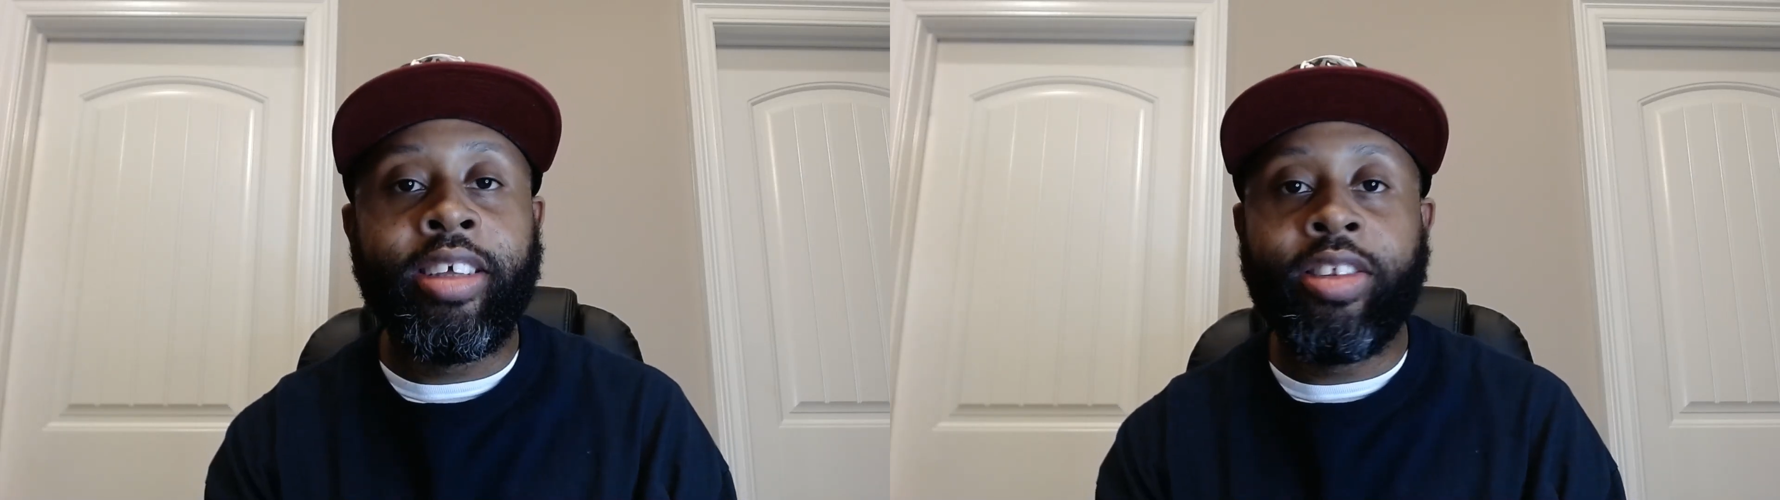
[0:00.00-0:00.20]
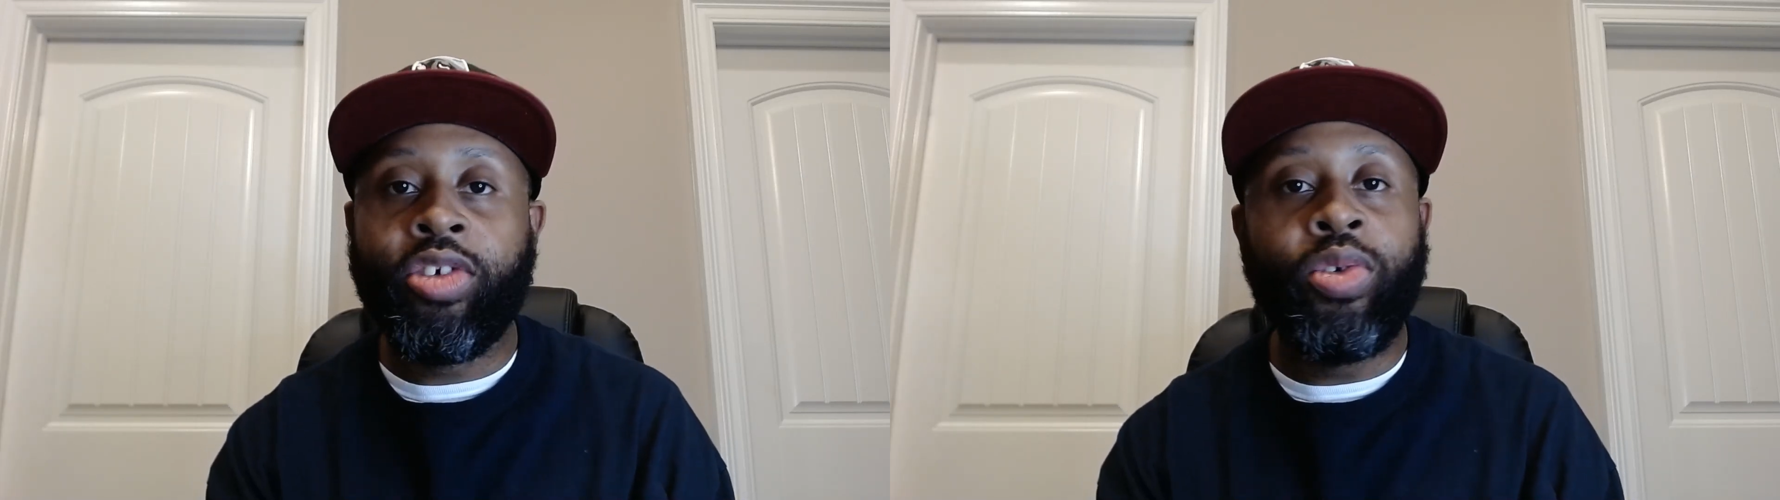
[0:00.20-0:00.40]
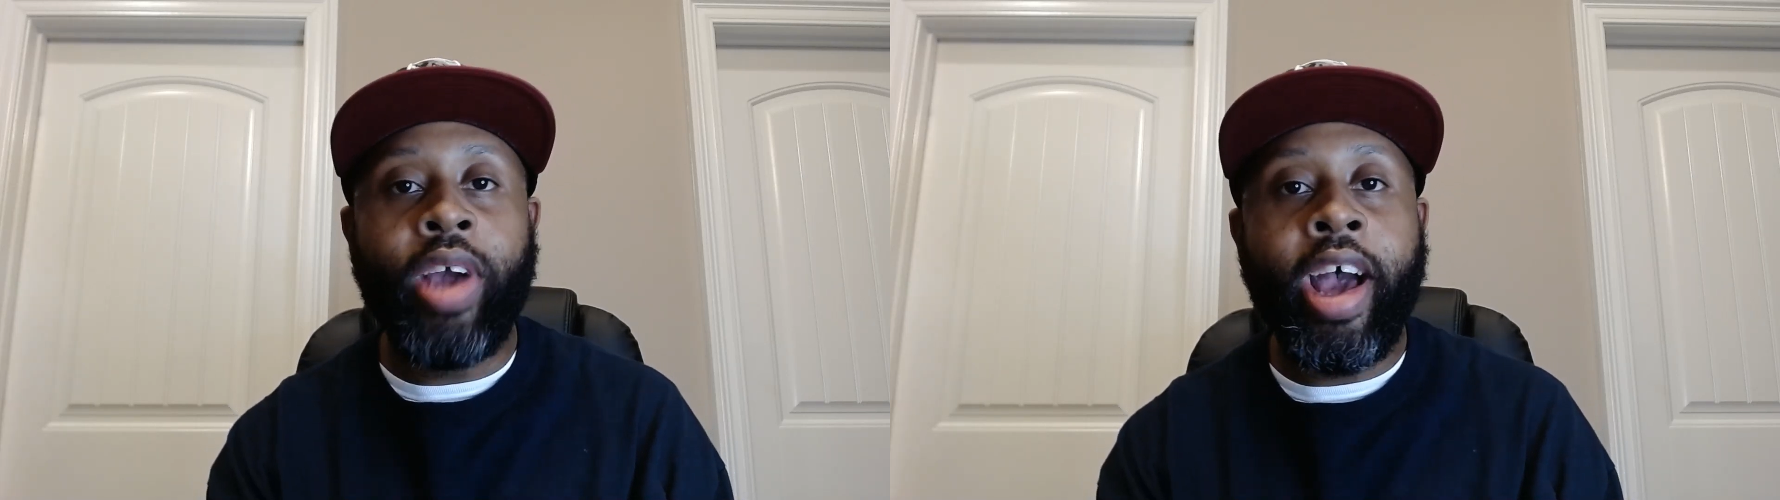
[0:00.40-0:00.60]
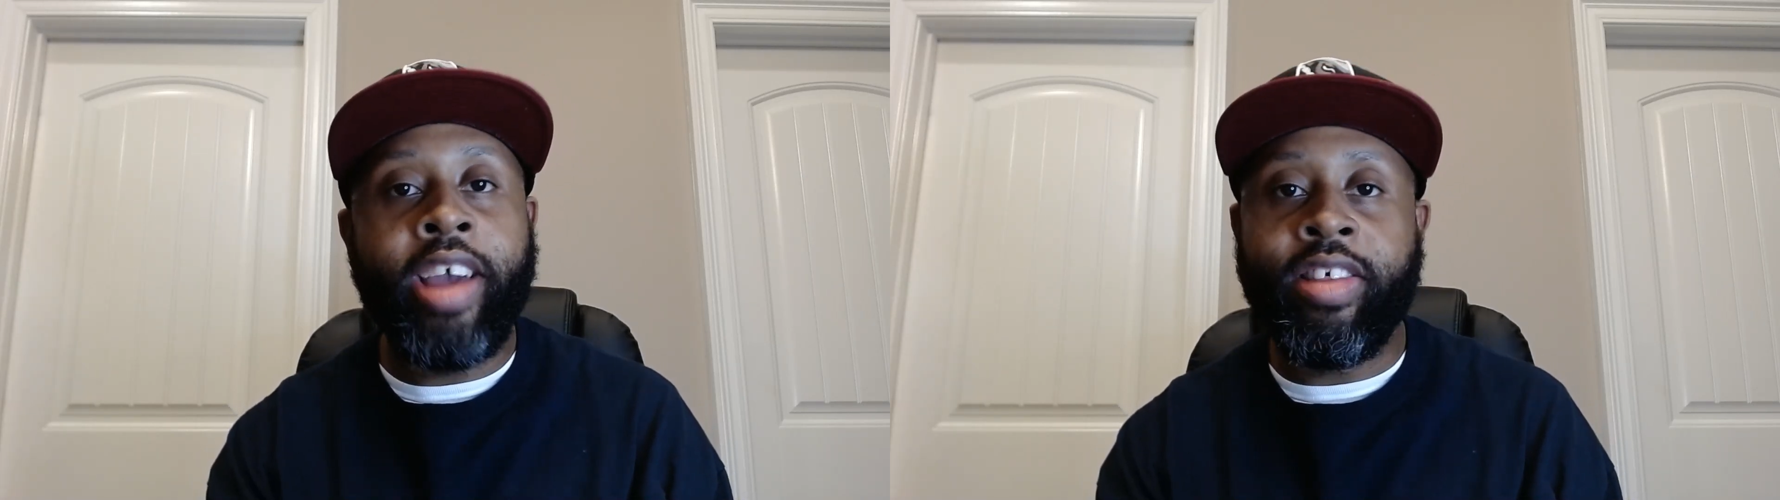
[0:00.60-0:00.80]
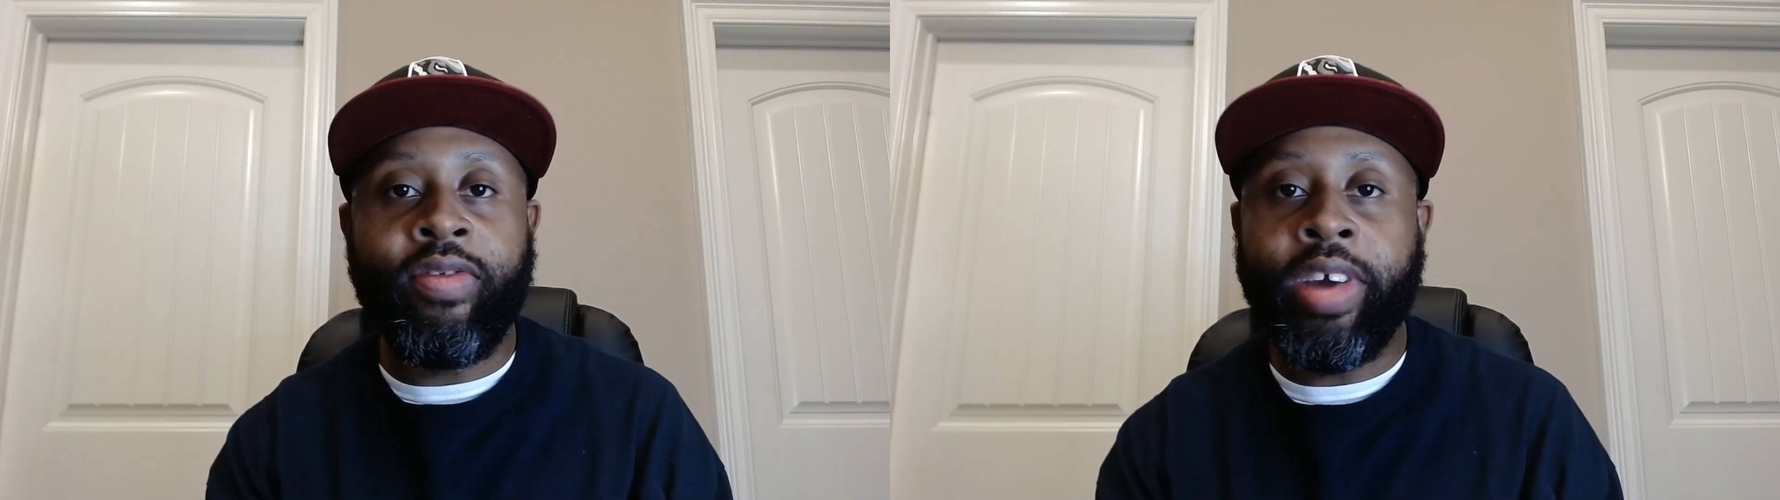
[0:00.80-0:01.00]
Two guys
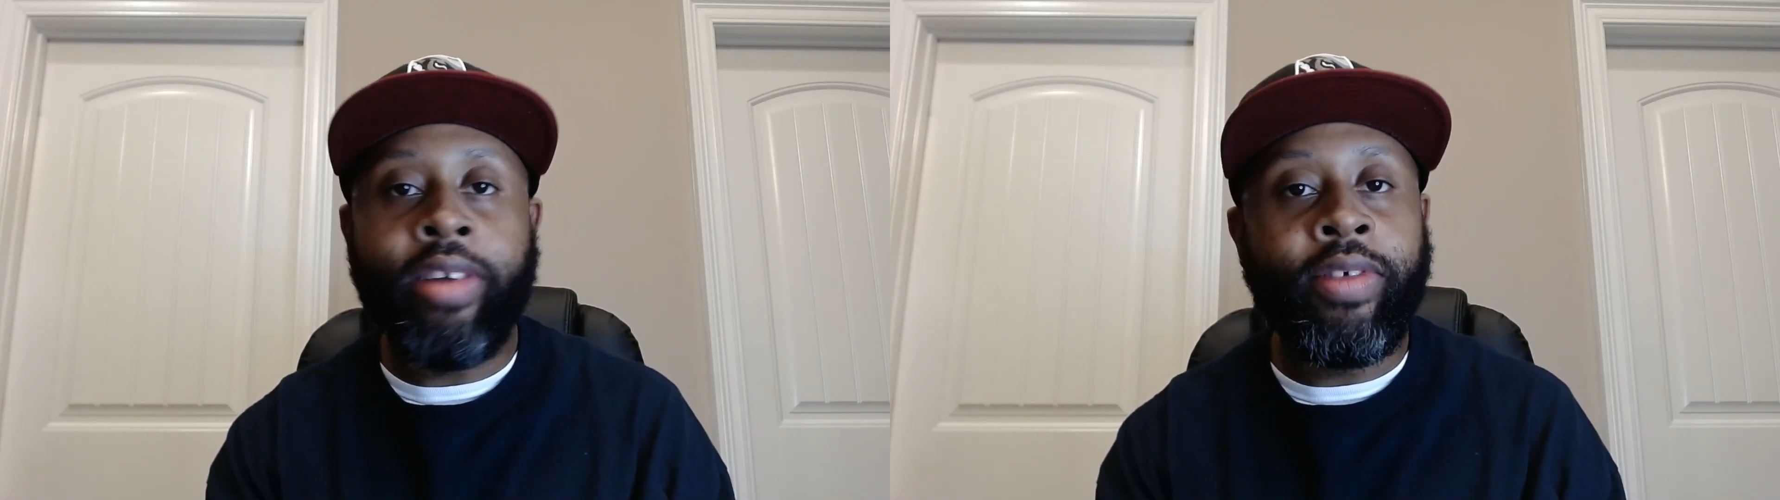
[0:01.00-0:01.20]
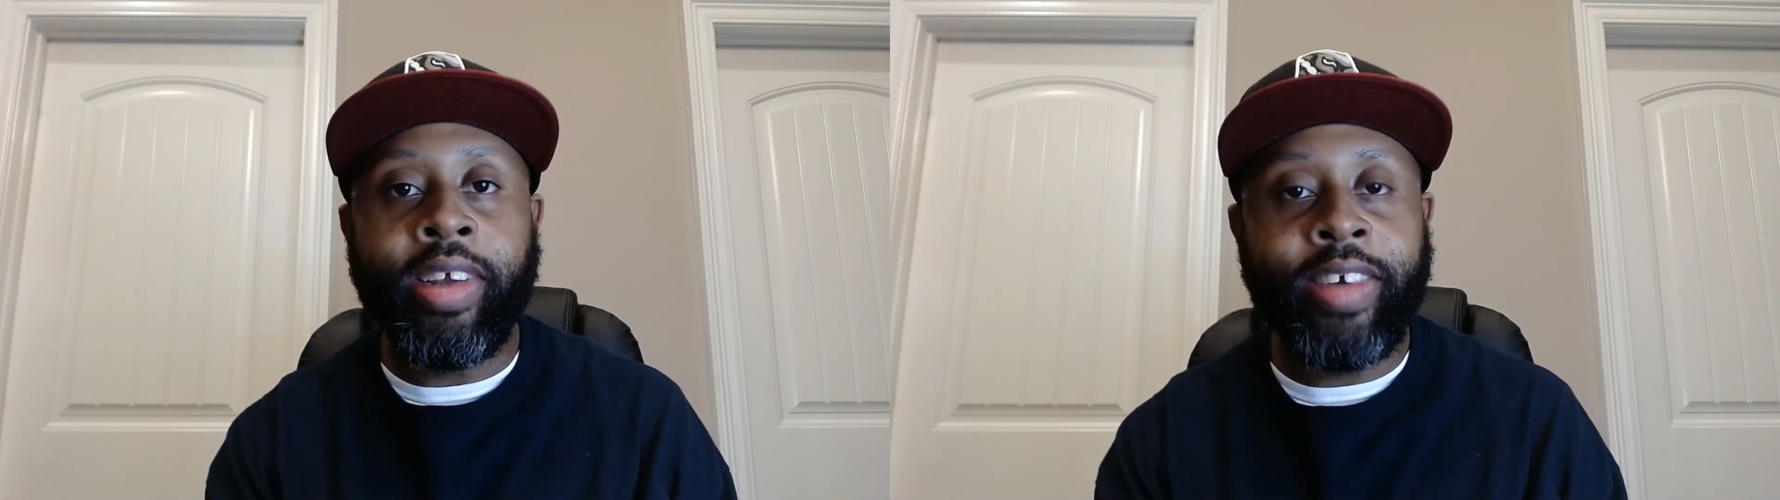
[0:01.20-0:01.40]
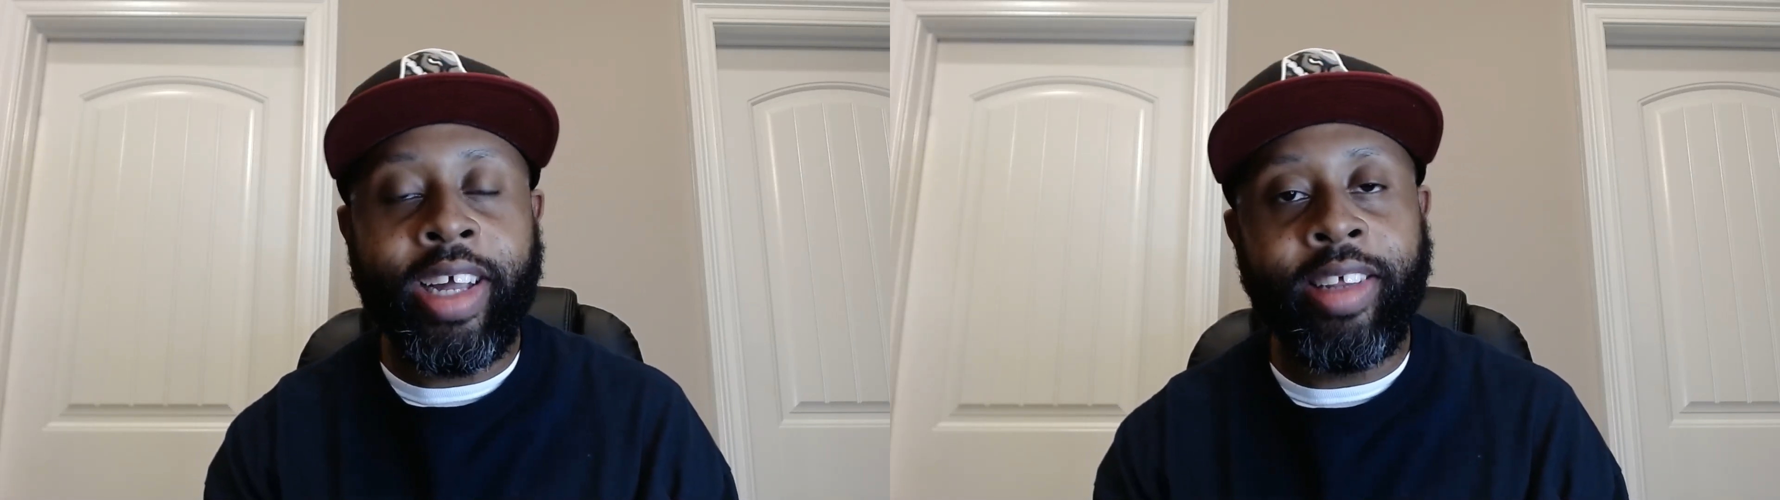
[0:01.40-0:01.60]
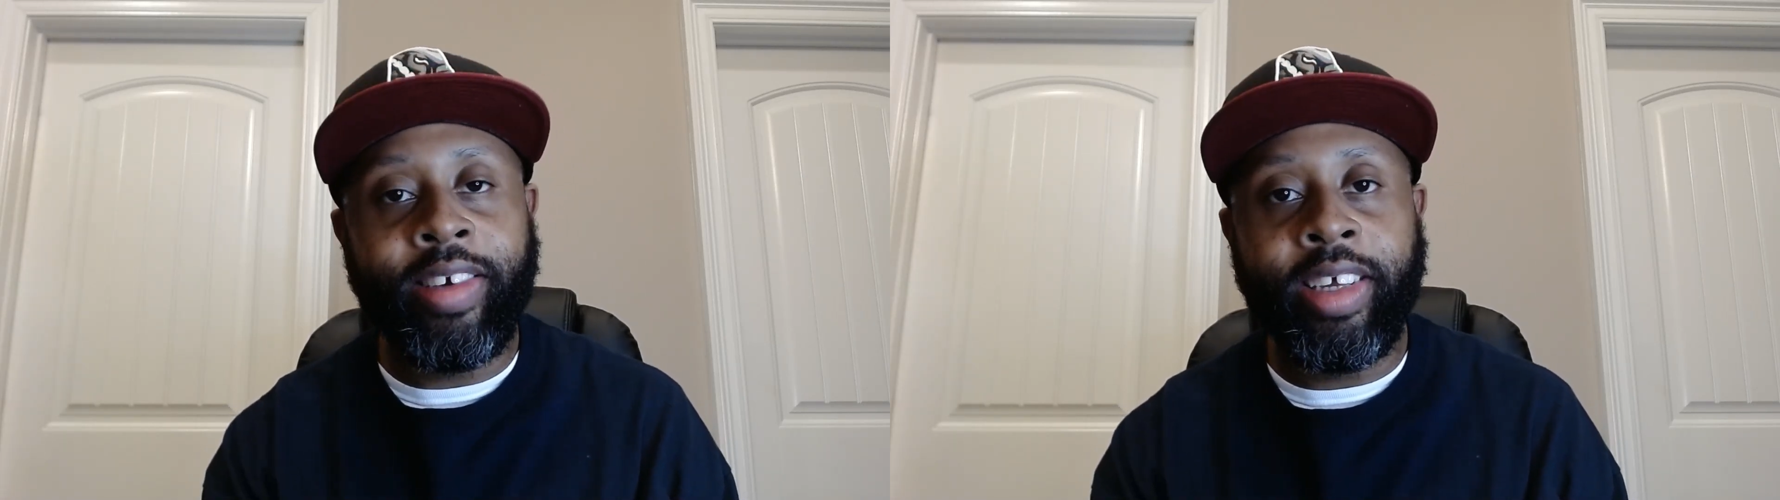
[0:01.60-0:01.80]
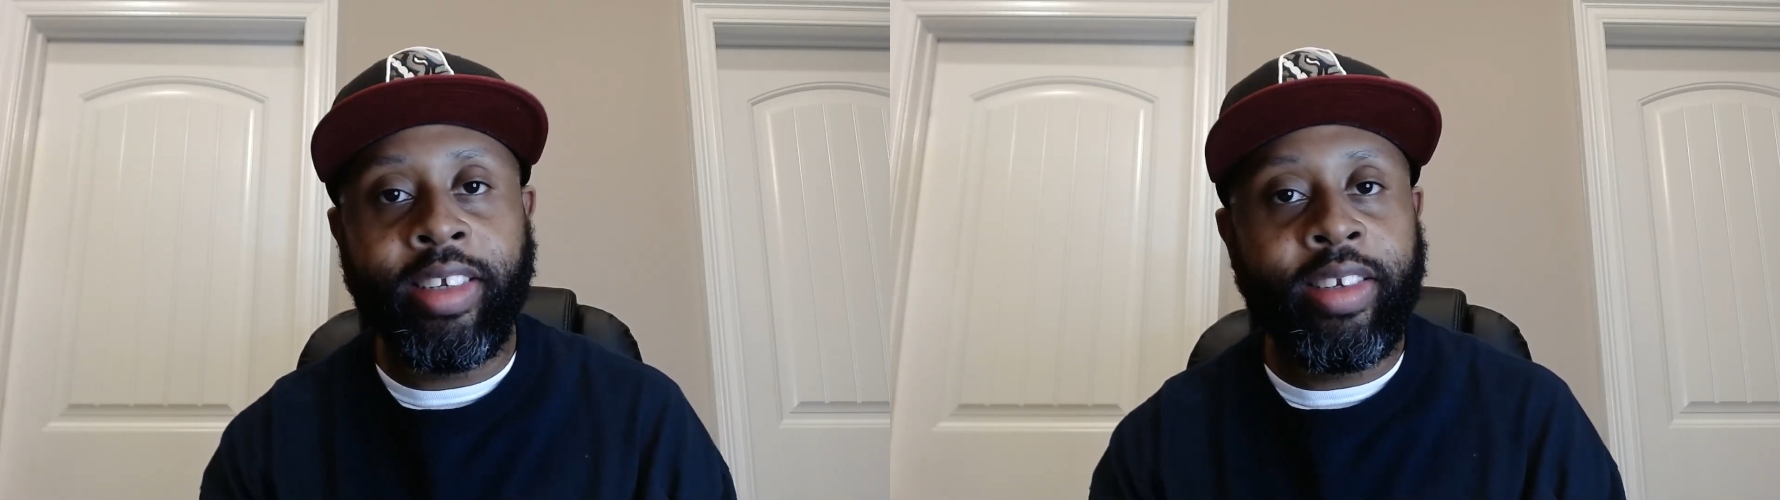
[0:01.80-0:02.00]
is very very talented.